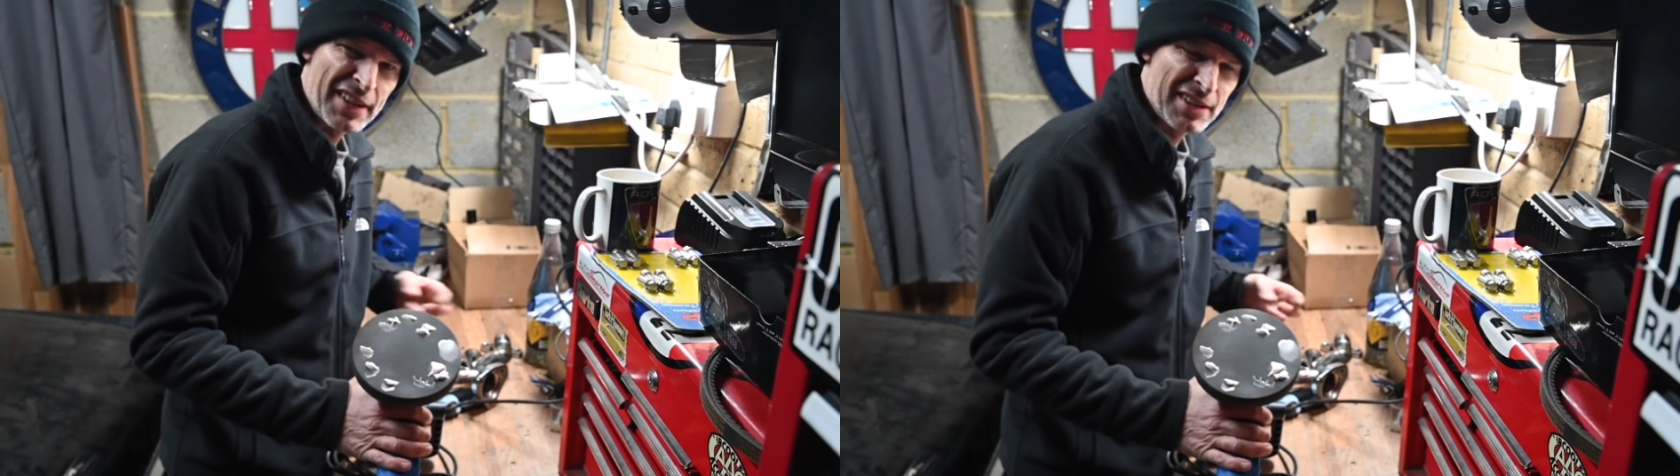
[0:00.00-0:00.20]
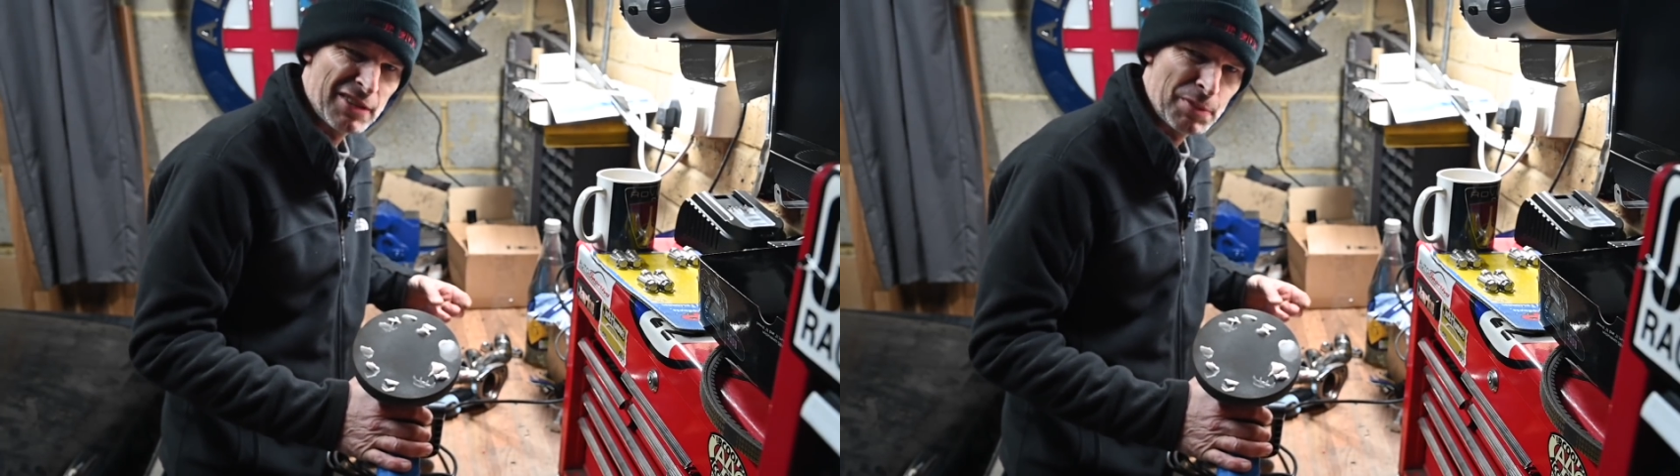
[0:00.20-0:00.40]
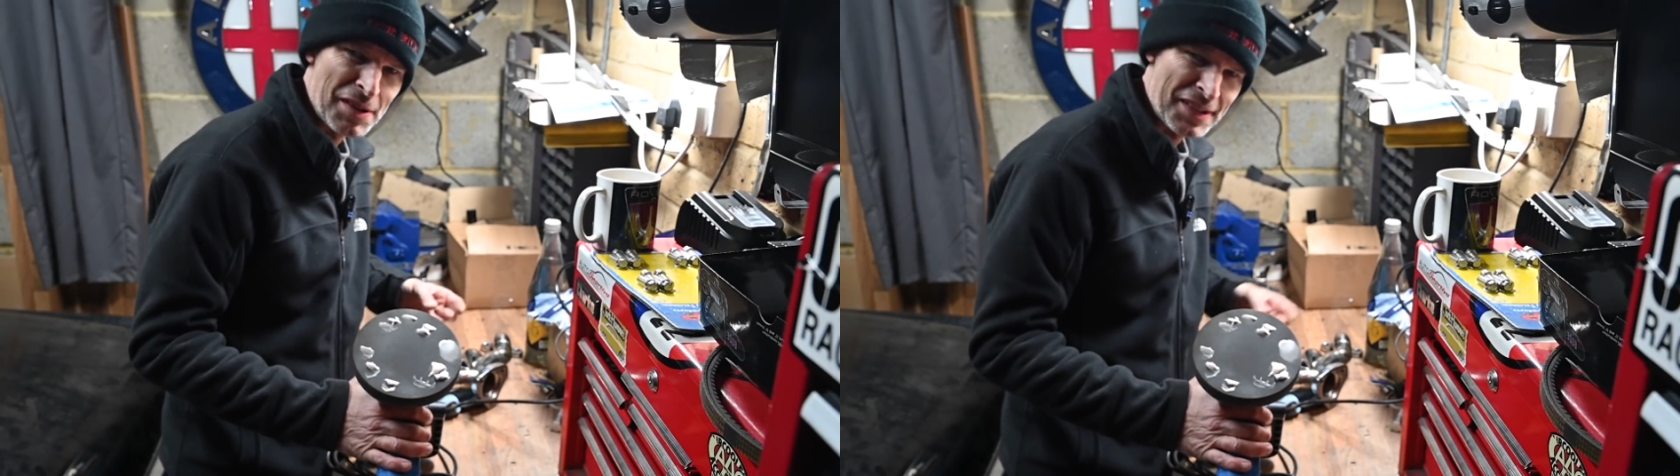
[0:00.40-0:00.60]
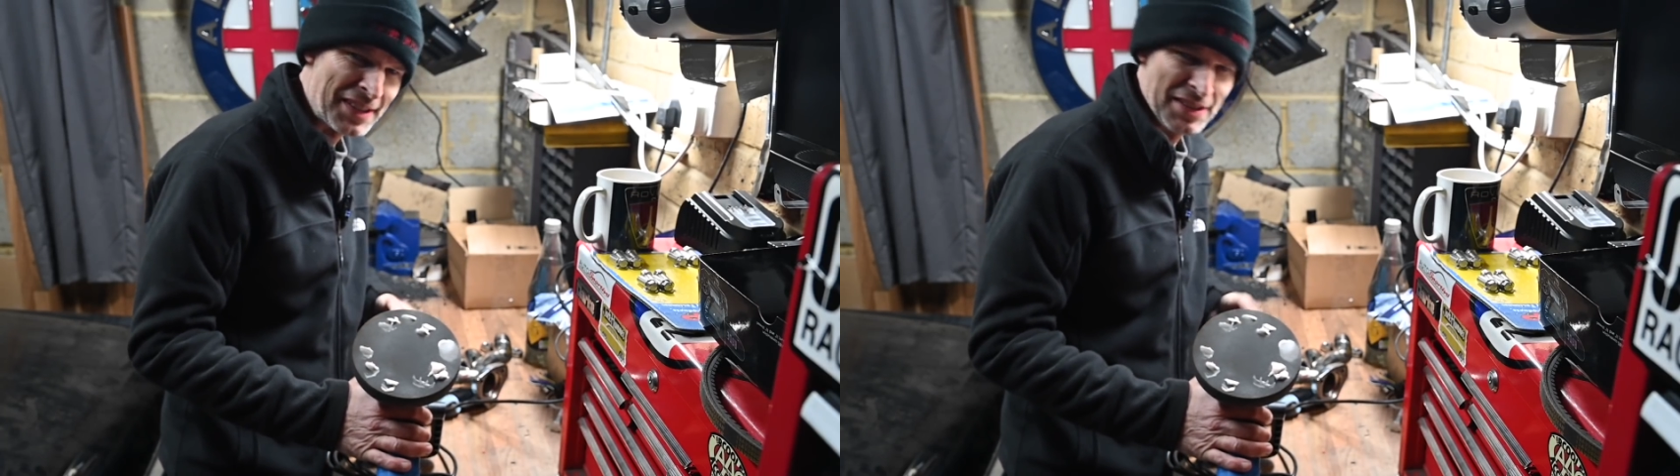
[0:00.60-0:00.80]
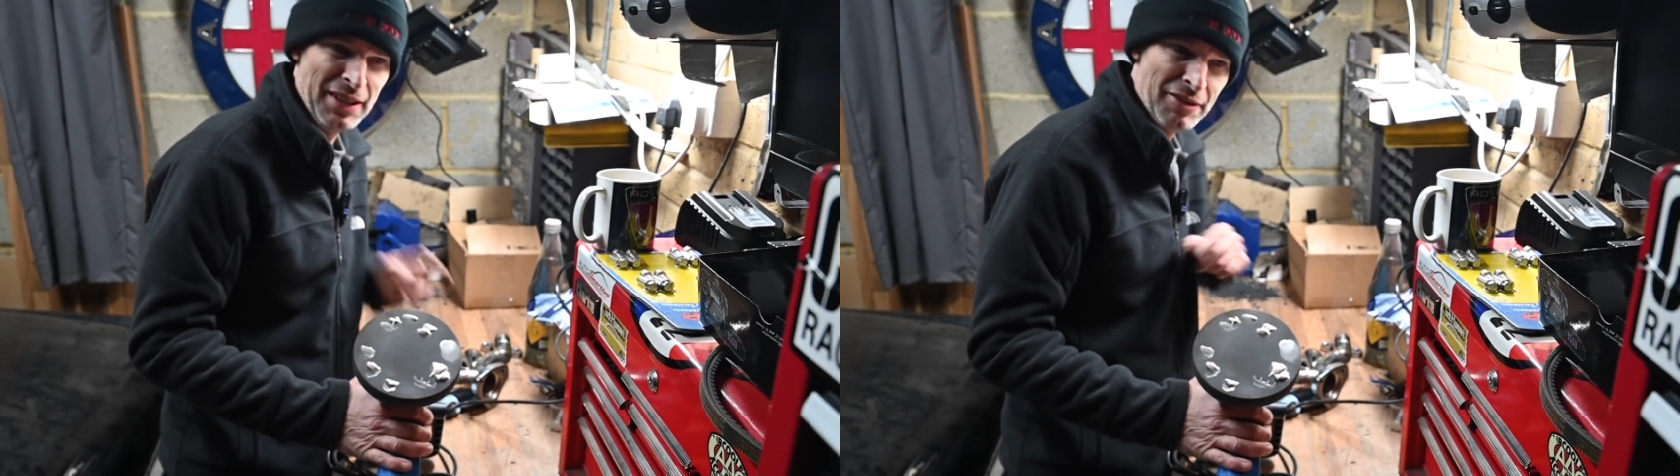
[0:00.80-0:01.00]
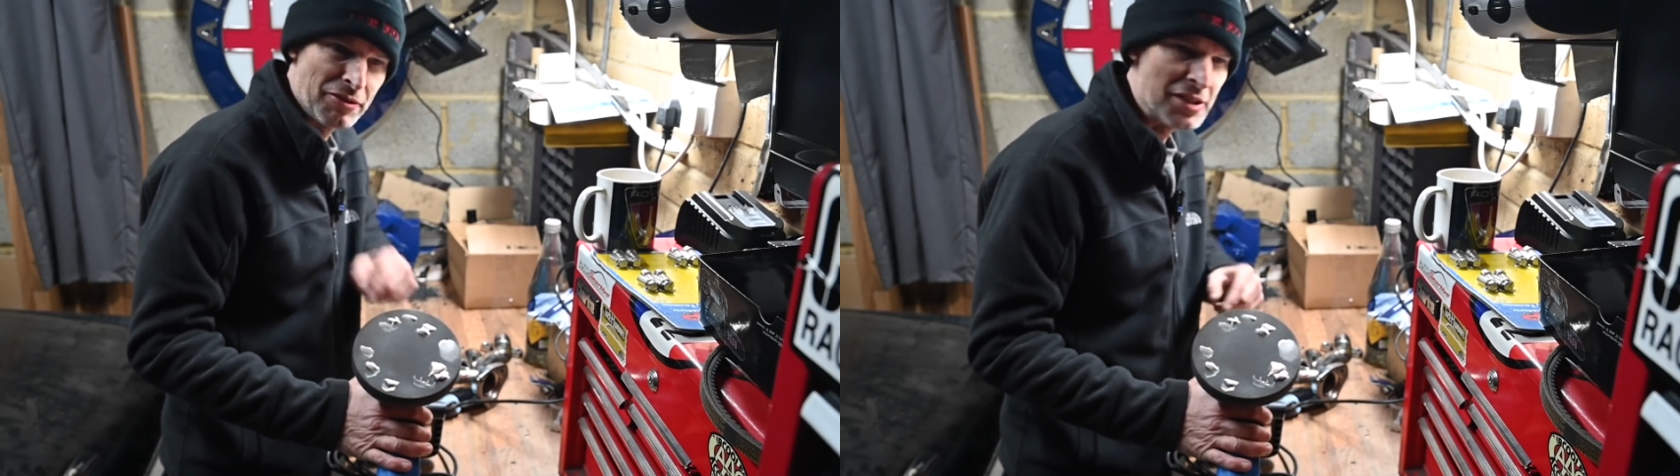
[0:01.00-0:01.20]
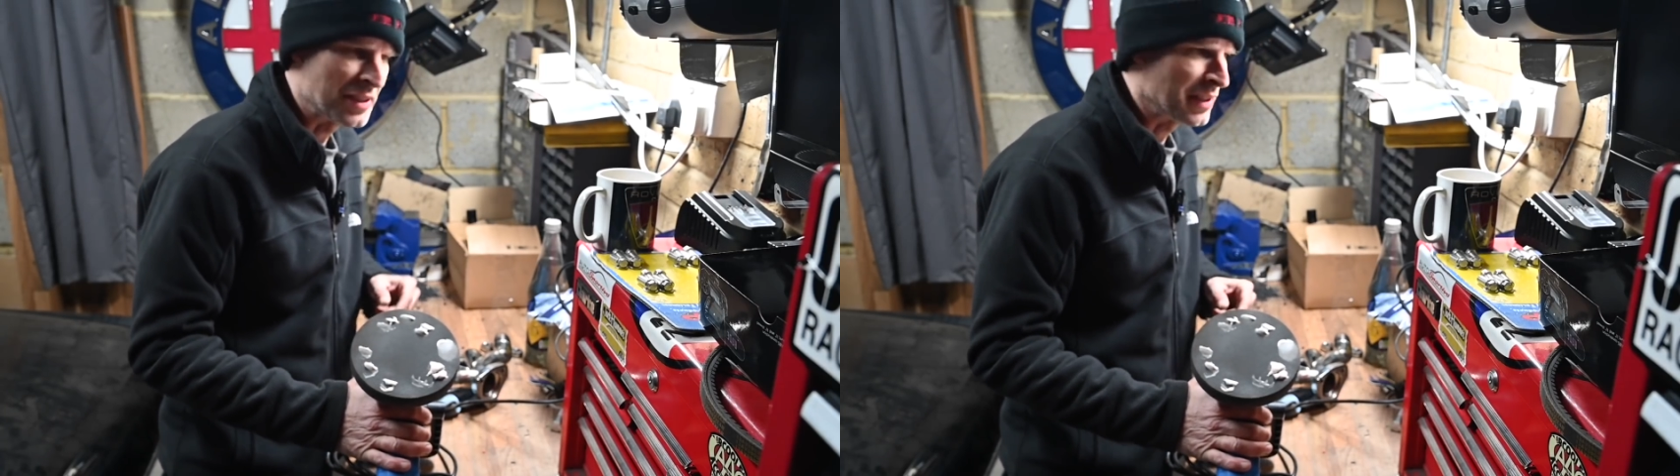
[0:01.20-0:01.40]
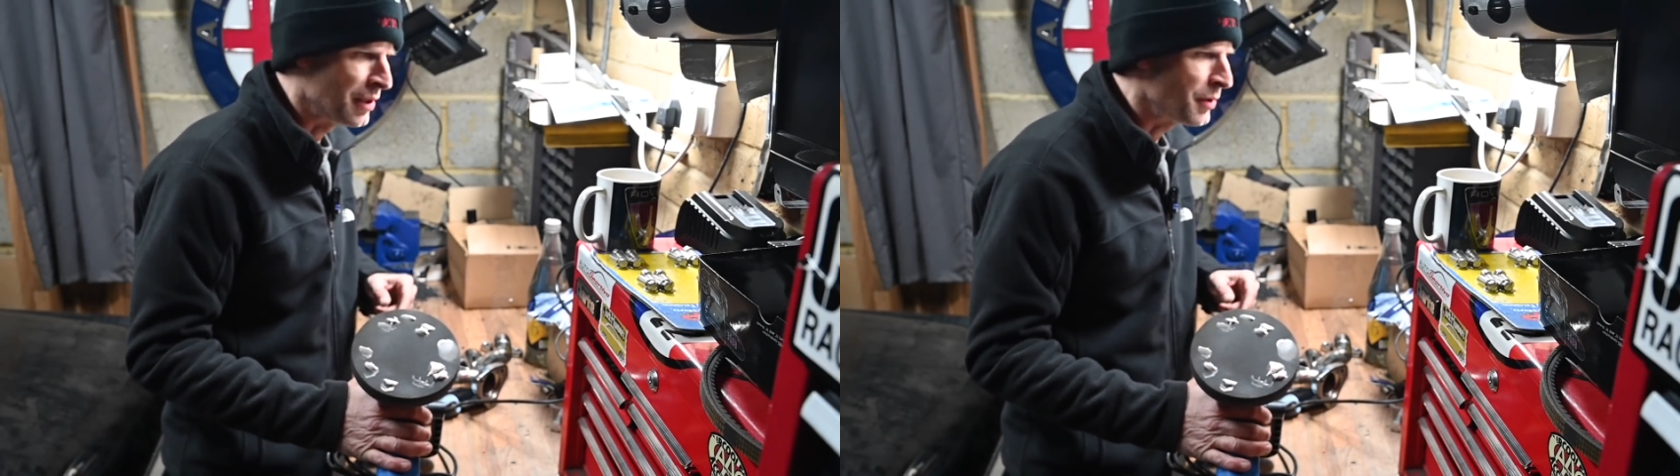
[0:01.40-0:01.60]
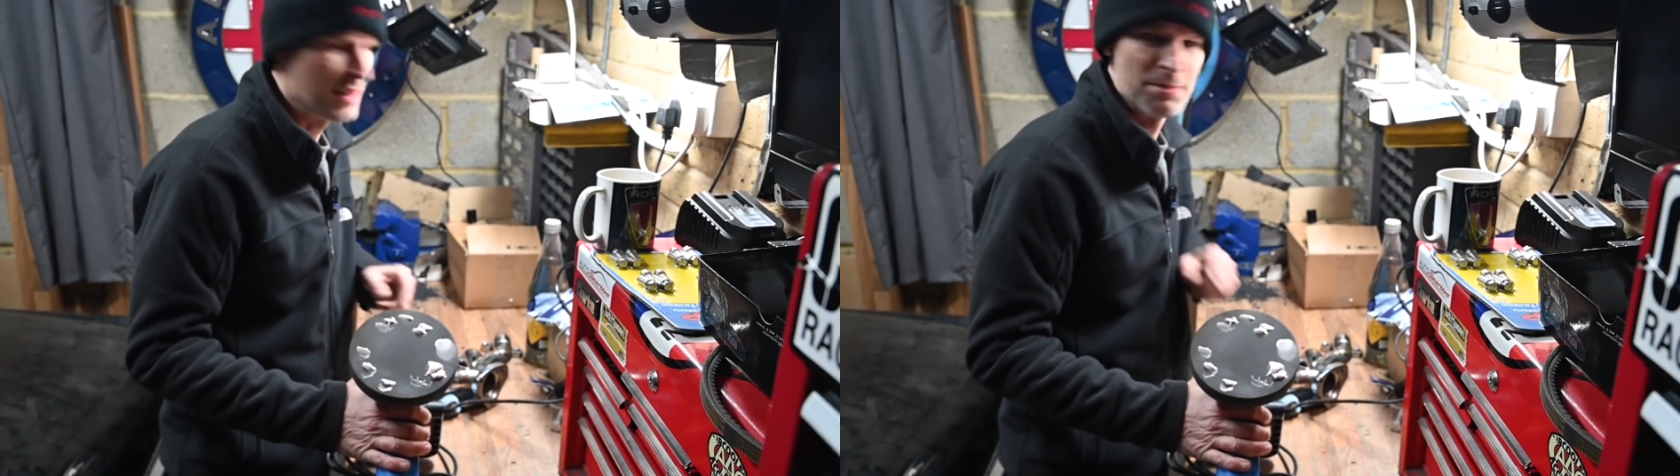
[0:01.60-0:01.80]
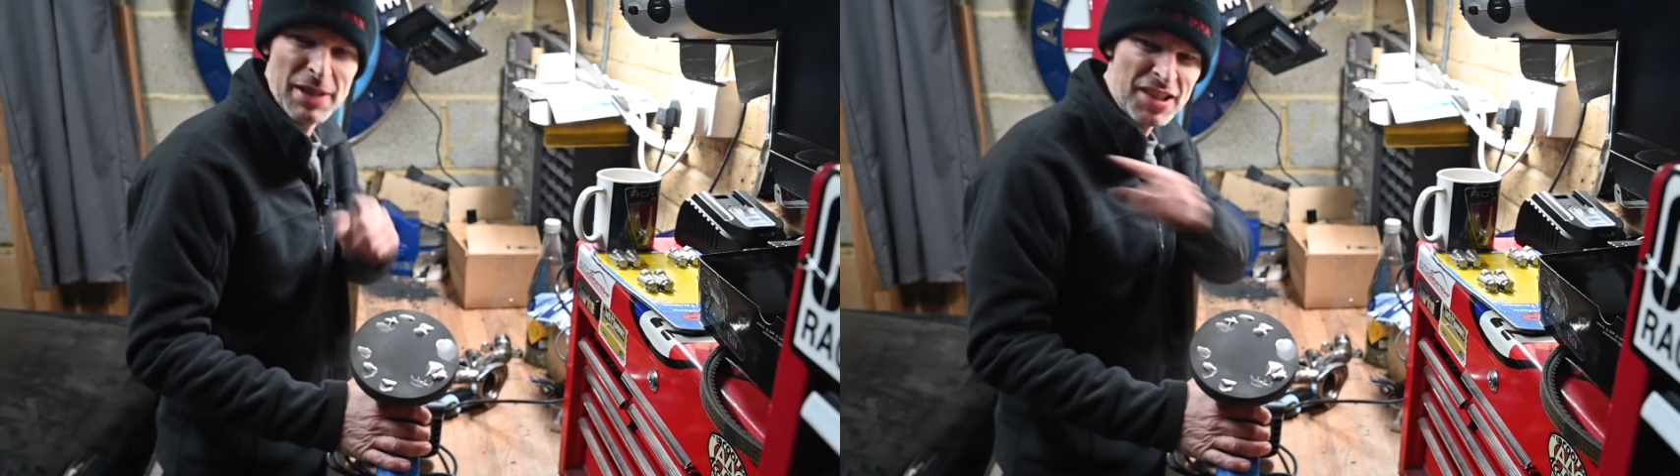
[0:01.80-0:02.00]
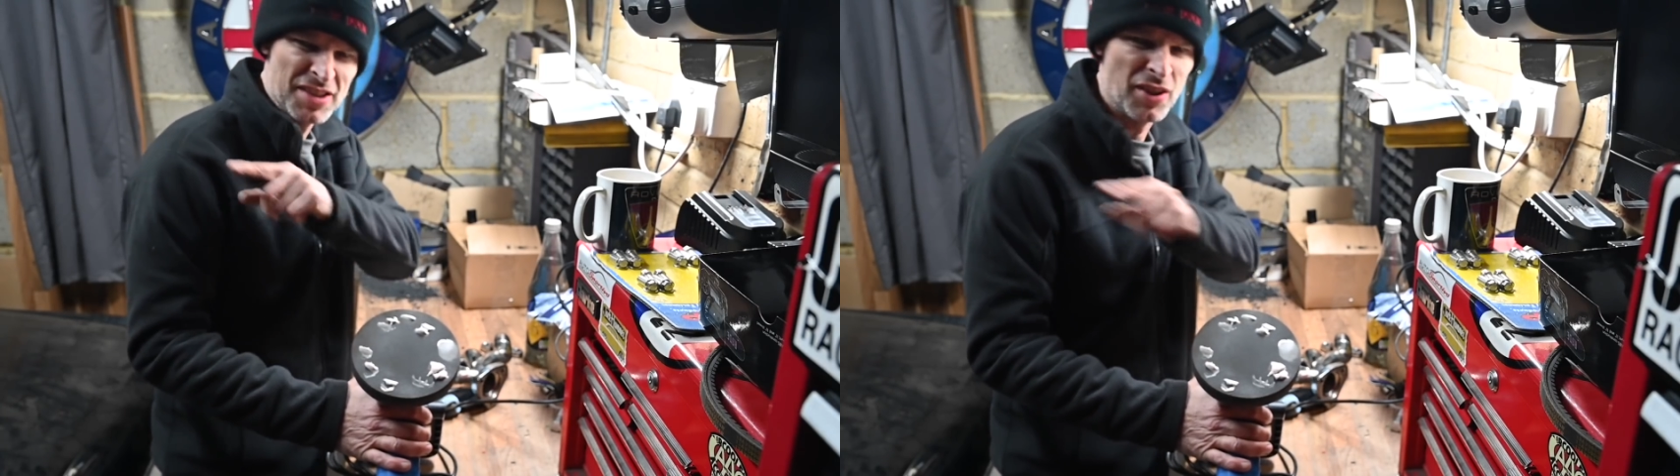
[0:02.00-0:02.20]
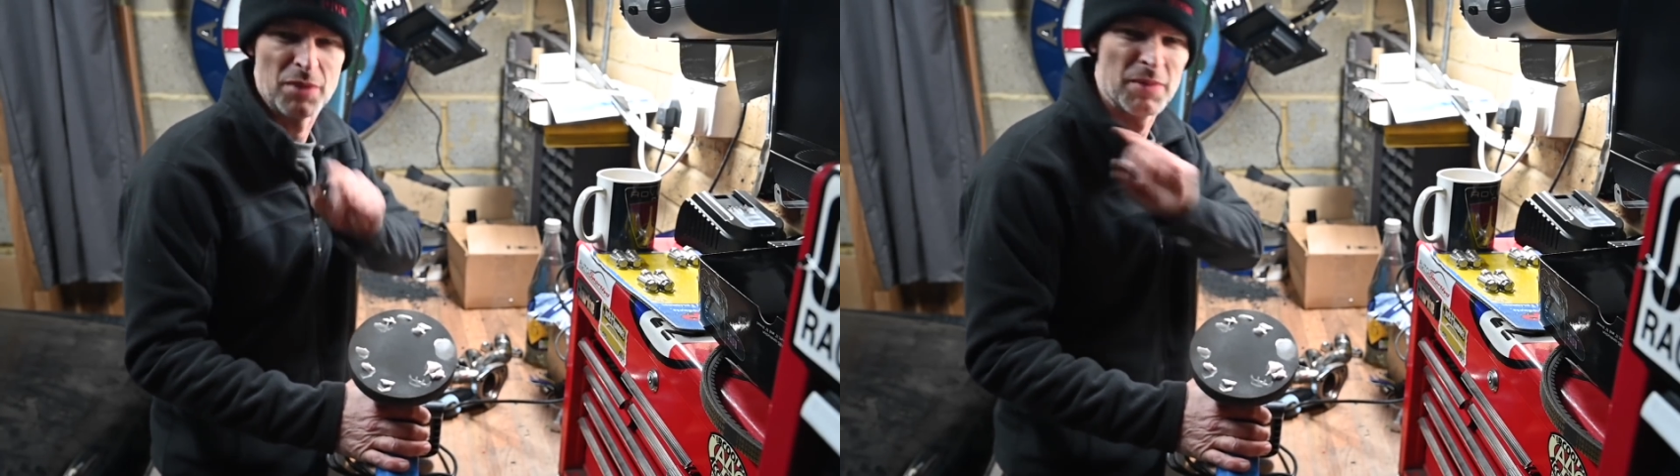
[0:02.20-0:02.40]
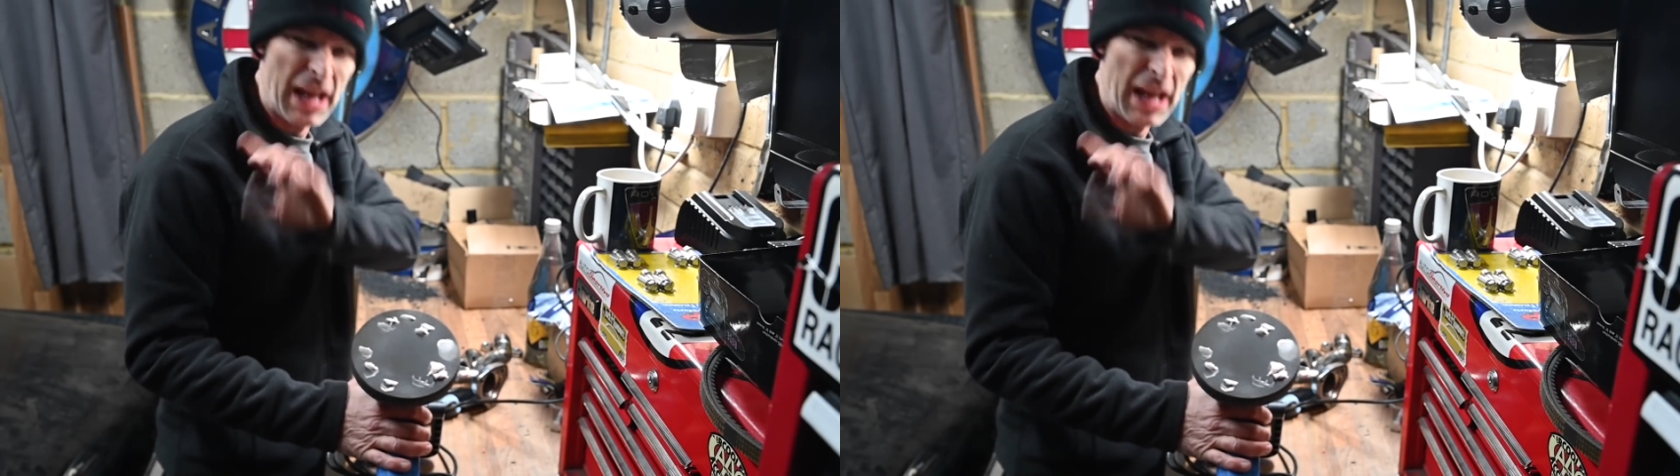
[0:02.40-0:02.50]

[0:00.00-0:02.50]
it's half past eight at night and freezing cold and pitch dark,